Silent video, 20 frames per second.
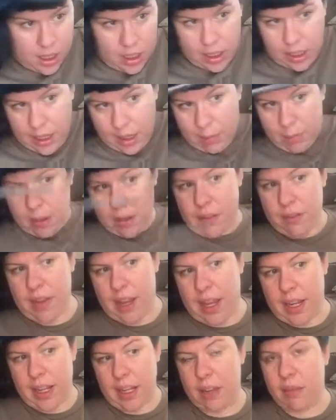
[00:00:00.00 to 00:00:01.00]
get rid of
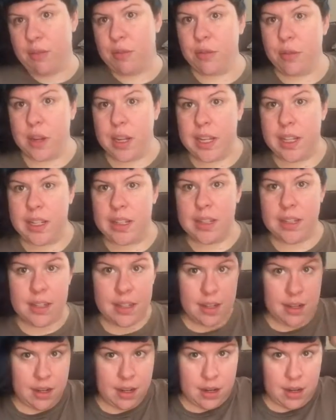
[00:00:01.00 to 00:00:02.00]
any
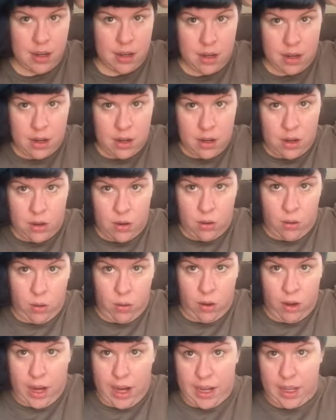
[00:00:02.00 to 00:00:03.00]
frizz
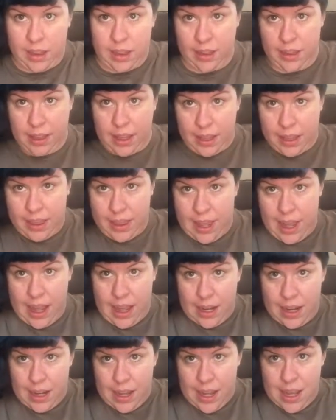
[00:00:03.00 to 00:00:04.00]
or anything like
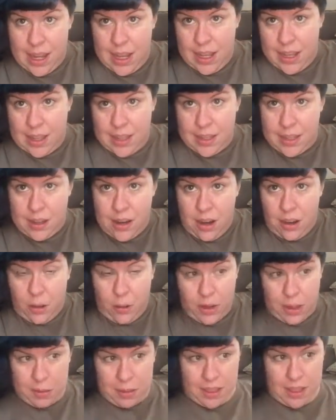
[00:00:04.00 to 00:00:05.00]
that. This is not
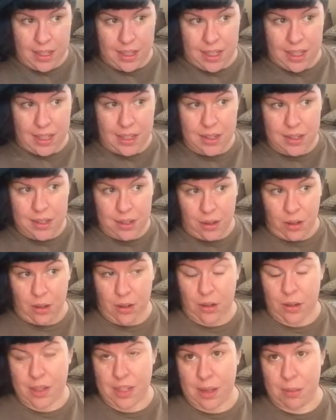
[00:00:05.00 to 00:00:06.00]
going to be the neatest
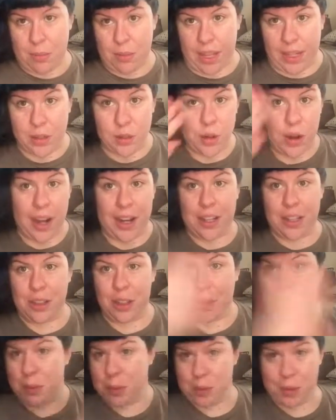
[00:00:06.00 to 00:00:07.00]
curl because I'm like trying to
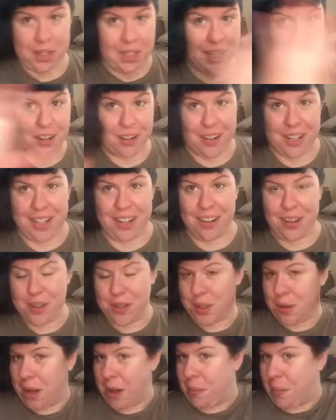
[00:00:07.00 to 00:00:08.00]
look between here and here,
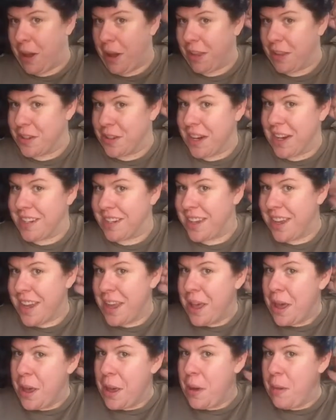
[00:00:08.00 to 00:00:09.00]
so I apologize.
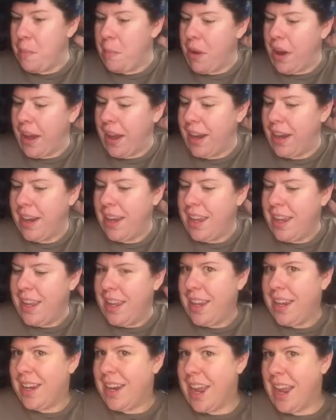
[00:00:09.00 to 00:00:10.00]
But
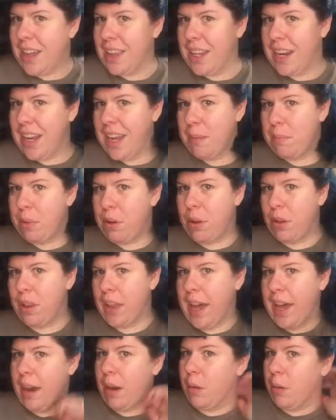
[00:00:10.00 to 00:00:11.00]
now that I pull
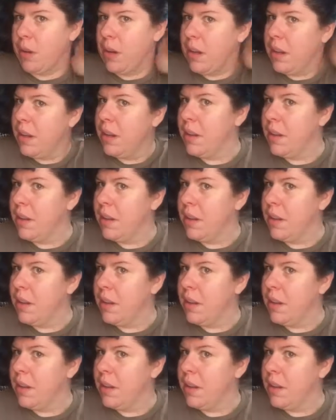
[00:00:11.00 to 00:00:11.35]
out